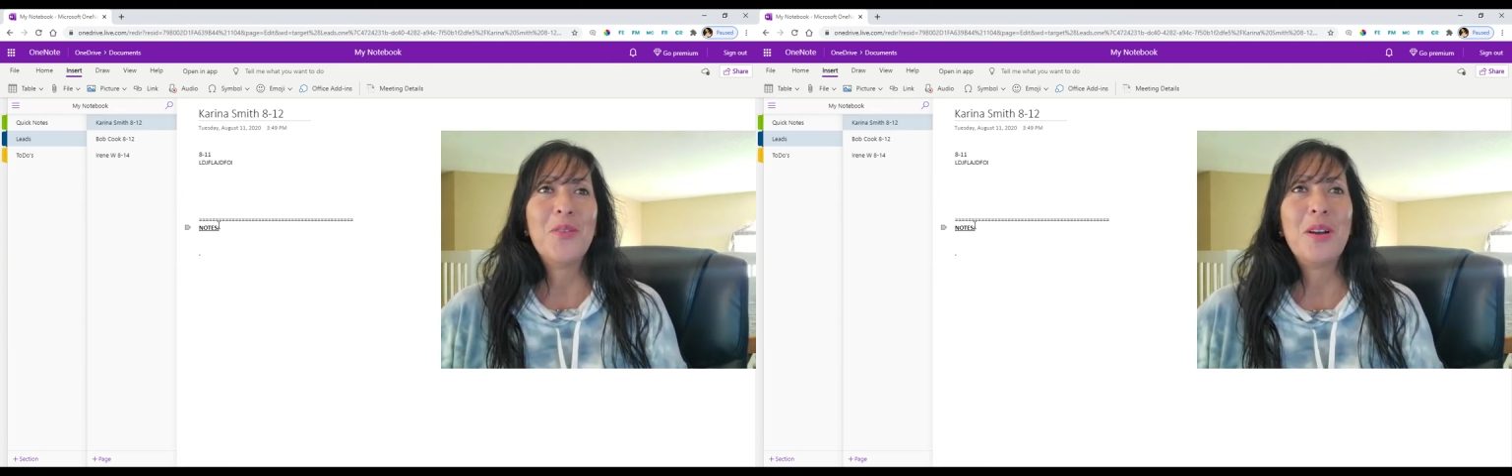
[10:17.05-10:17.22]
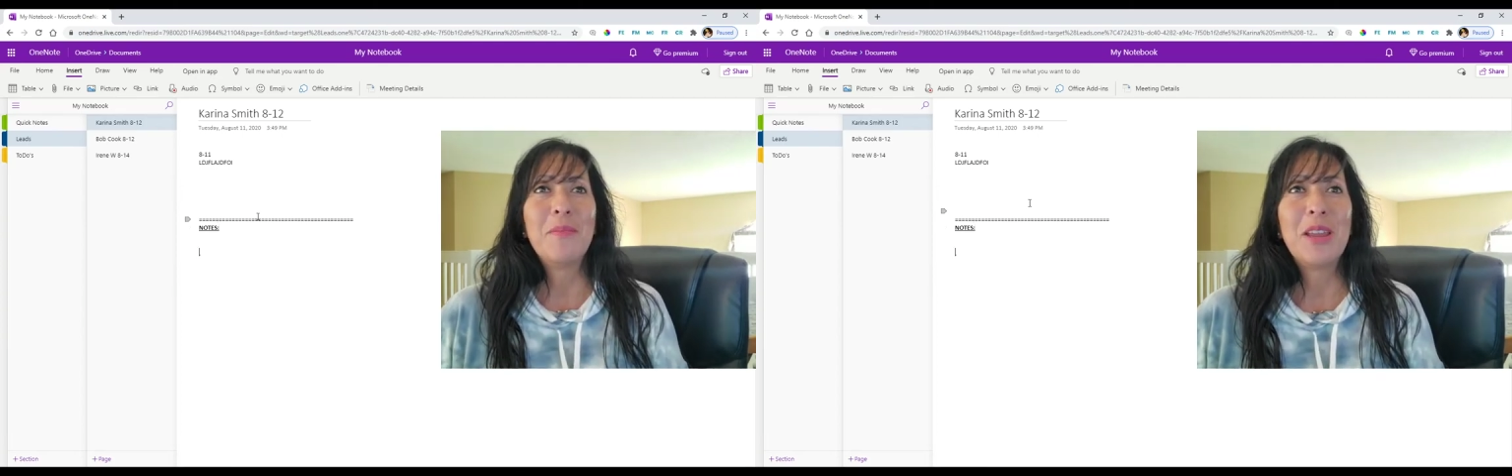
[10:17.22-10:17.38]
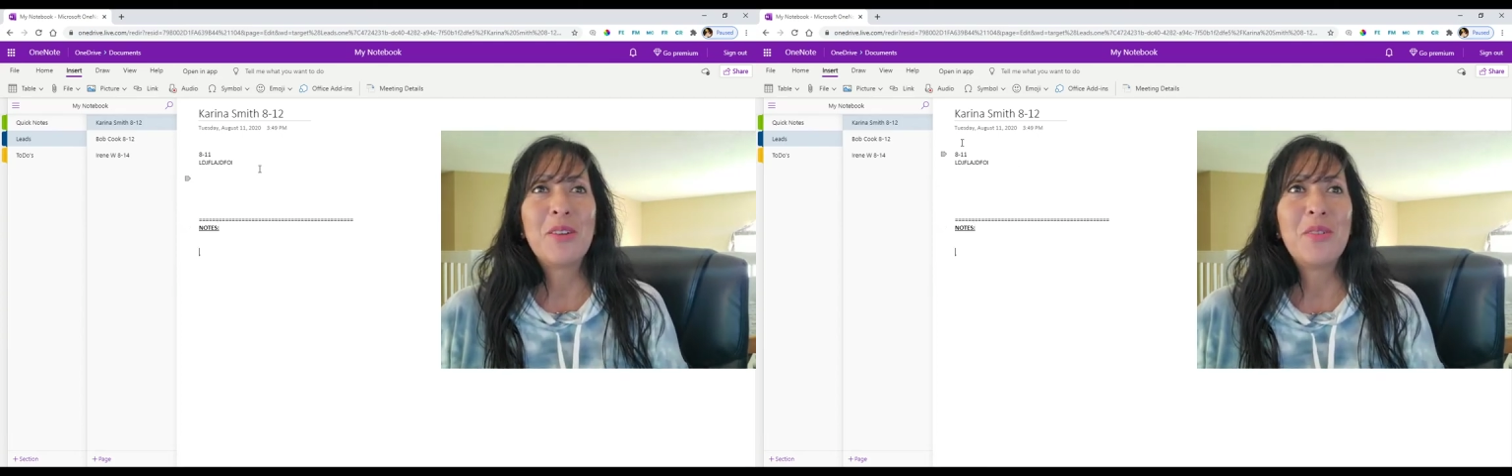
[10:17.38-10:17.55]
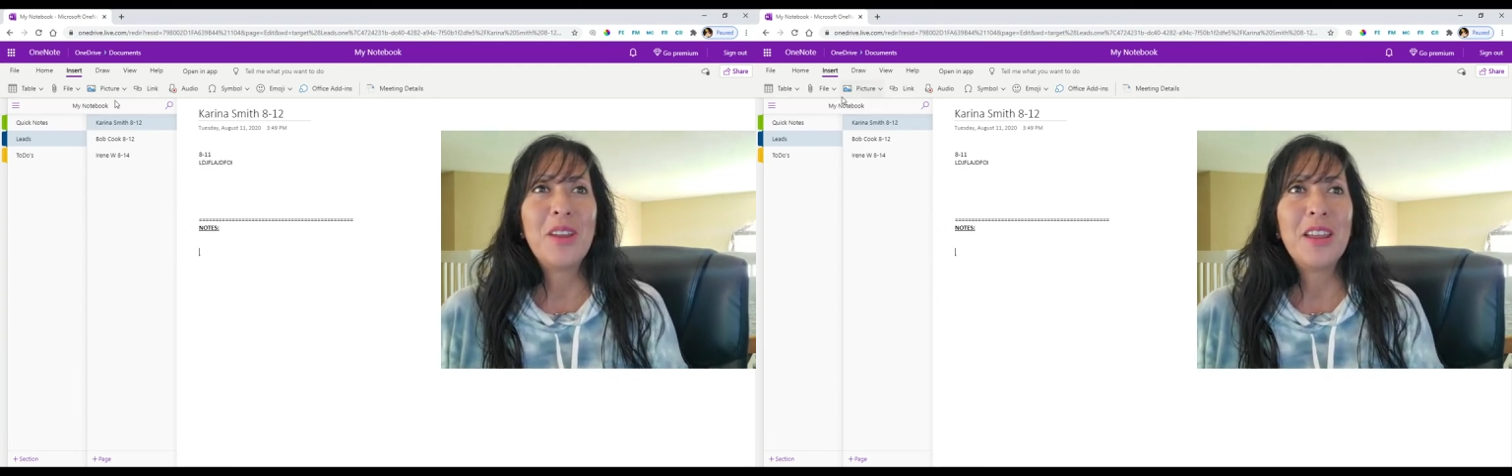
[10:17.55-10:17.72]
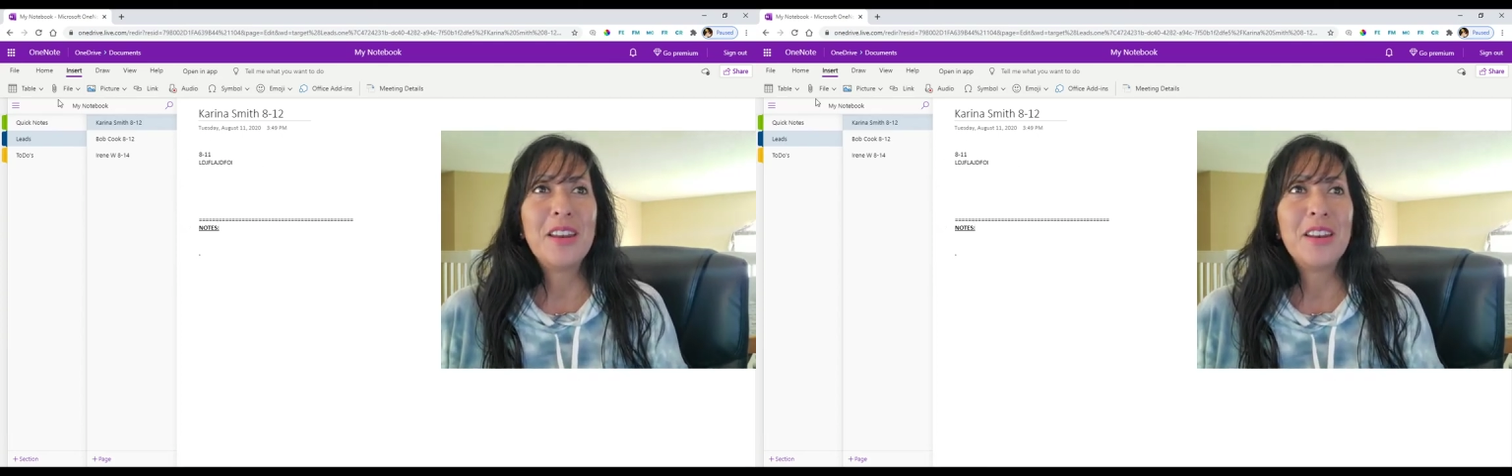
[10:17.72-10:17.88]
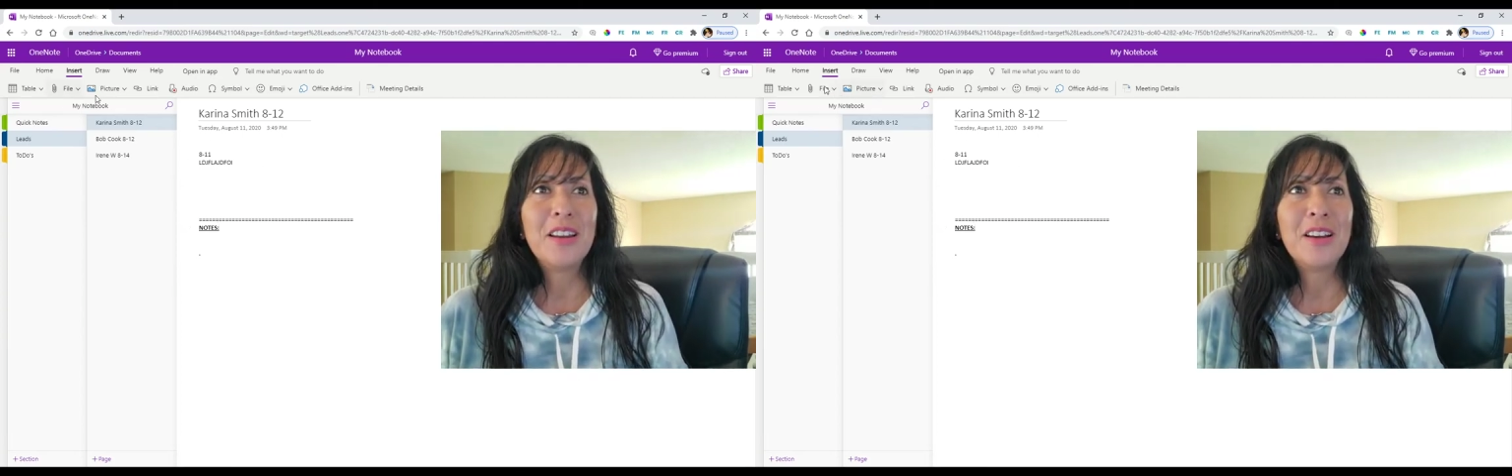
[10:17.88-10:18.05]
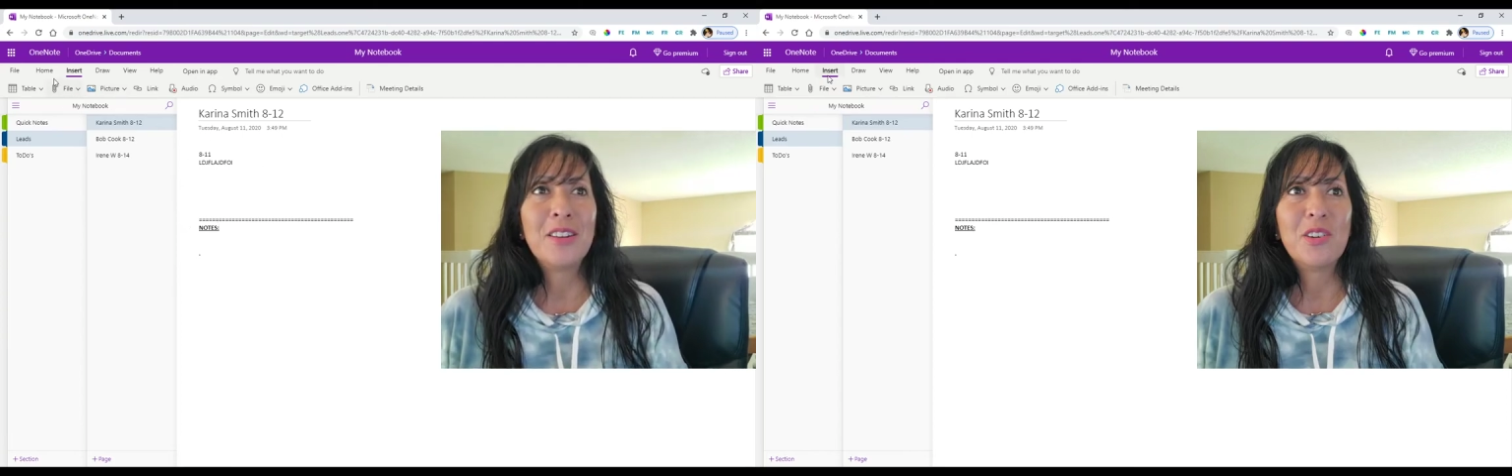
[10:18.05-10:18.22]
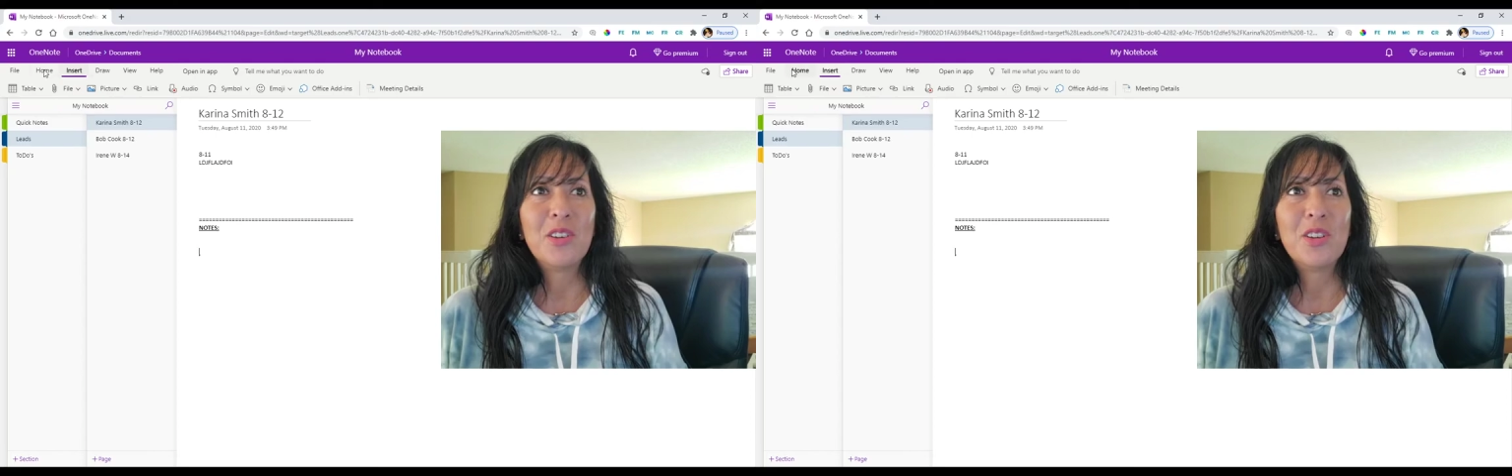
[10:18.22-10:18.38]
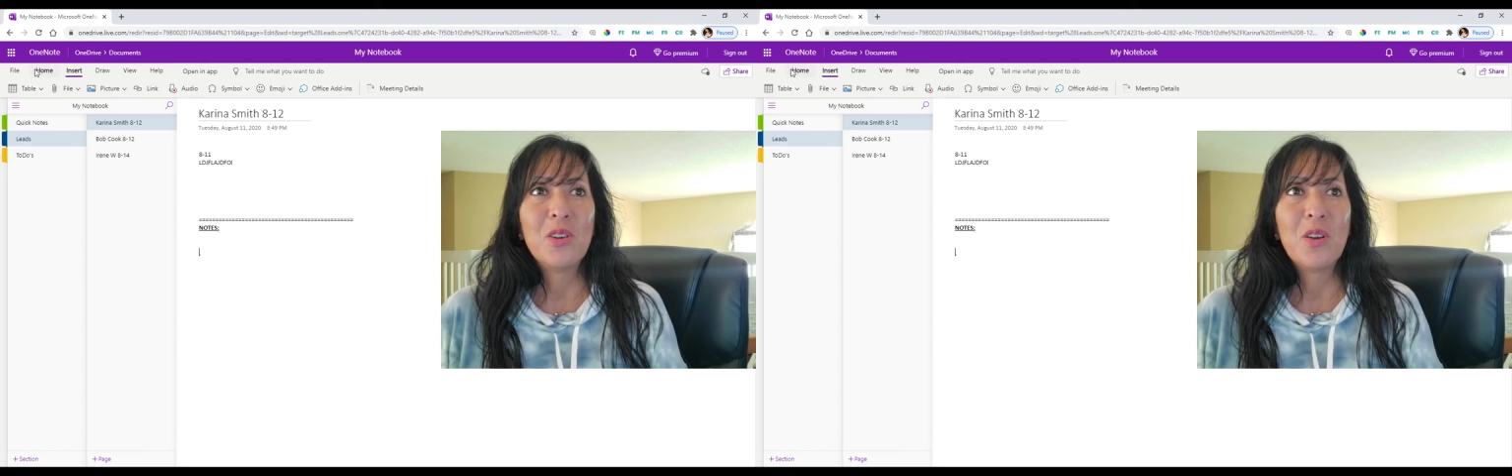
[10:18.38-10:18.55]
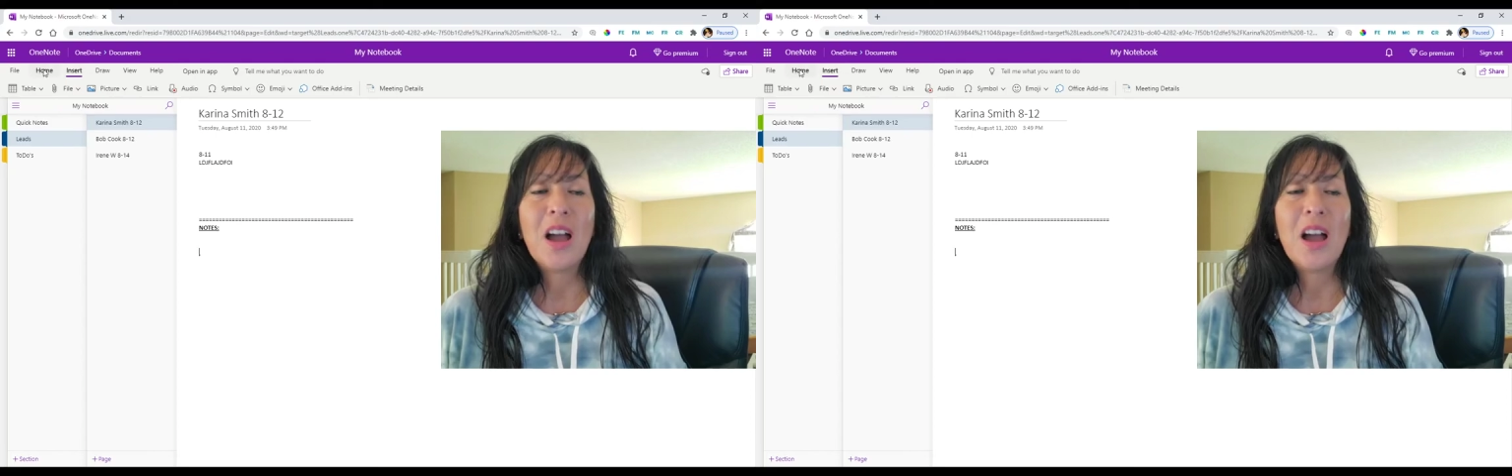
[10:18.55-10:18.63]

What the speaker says: I may create it under, you know,